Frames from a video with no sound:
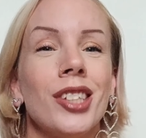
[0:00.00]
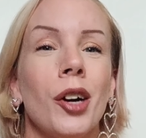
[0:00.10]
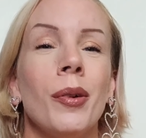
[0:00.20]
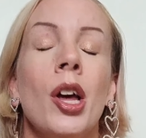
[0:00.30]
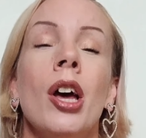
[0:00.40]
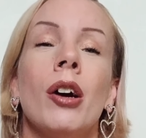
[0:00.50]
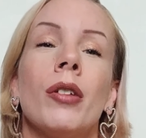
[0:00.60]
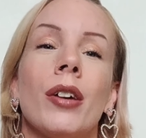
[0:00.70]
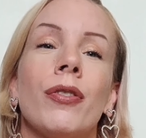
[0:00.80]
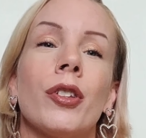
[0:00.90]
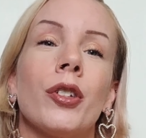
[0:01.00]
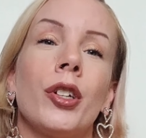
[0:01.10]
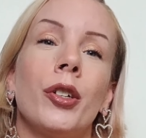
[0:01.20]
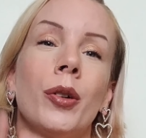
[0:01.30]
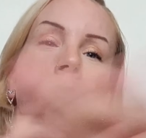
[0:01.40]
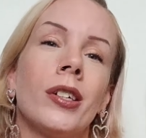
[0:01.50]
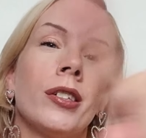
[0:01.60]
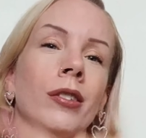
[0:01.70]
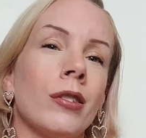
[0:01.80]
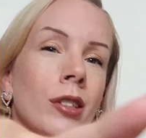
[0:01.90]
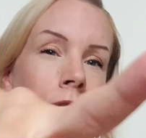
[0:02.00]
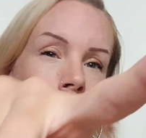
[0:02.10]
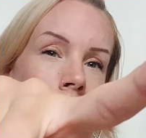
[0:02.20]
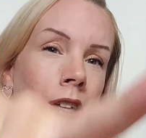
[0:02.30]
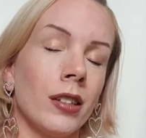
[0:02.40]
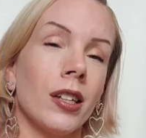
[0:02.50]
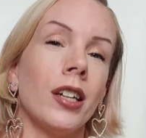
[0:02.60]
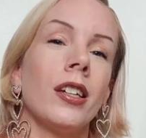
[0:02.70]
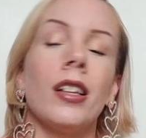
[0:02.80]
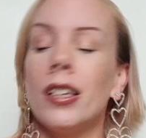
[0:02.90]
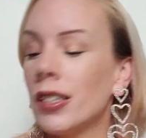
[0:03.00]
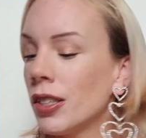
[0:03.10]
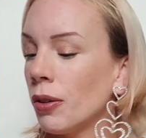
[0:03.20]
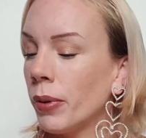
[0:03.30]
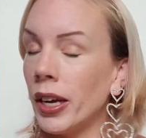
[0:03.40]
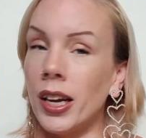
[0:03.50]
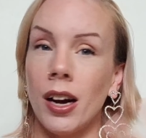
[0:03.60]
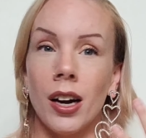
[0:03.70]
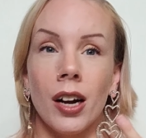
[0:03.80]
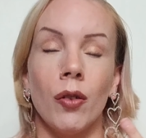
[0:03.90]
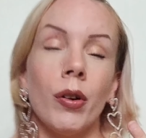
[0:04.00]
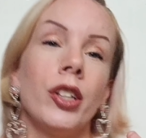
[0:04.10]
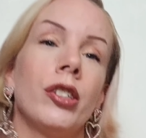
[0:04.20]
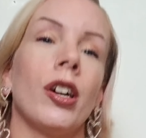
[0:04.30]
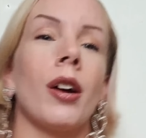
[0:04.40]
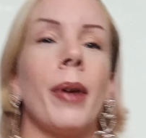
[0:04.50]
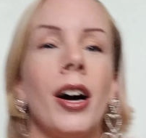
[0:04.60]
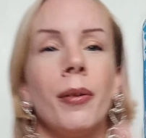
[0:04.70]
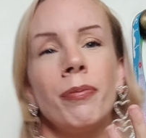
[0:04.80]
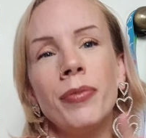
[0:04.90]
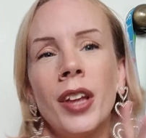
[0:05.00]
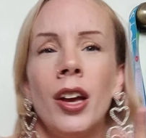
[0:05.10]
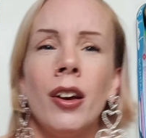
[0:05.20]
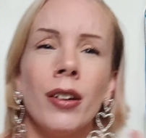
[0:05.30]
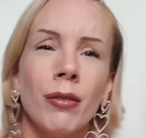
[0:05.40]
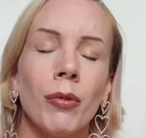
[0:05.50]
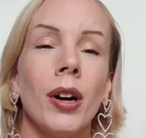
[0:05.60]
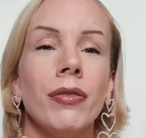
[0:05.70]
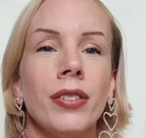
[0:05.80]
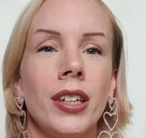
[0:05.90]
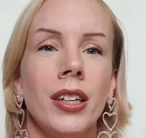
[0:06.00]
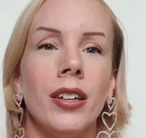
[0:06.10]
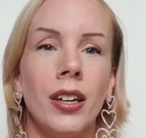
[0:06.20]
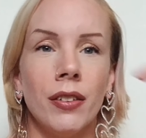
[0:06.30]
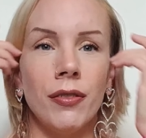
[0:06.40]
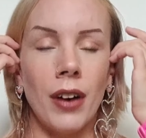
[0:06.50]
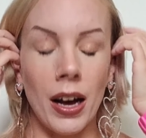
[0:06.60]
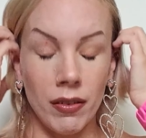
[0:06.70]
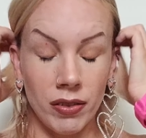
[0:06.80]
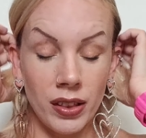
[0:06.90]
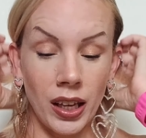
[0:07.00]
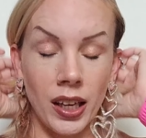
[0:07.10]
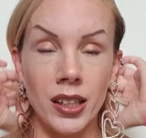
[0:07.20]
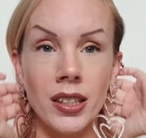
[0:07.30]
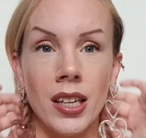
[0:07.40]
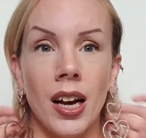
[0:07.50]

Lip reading: So without further ado, let's get into this. So we are going to talk about roughly 5 things.